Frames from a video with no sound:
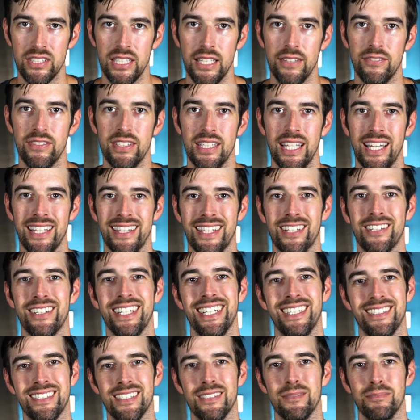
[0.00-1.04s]
given that there
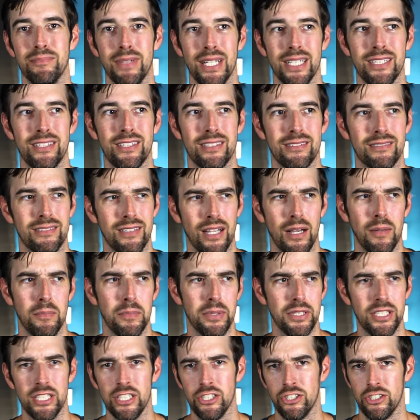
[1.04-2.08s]
isn't much
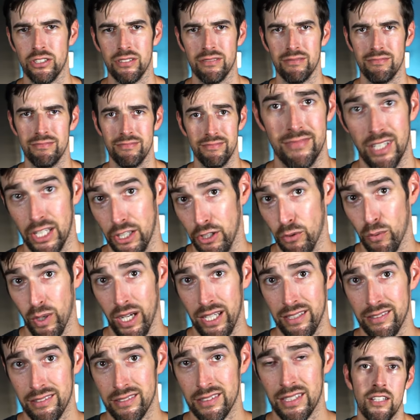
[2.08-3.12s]
competition
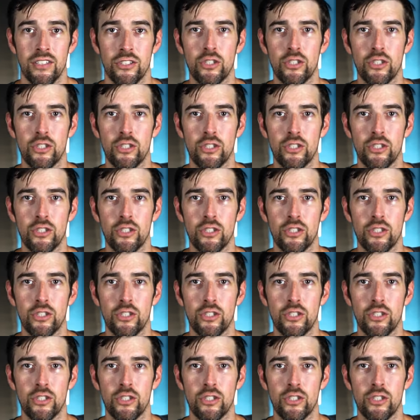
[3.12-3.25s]
otherwise.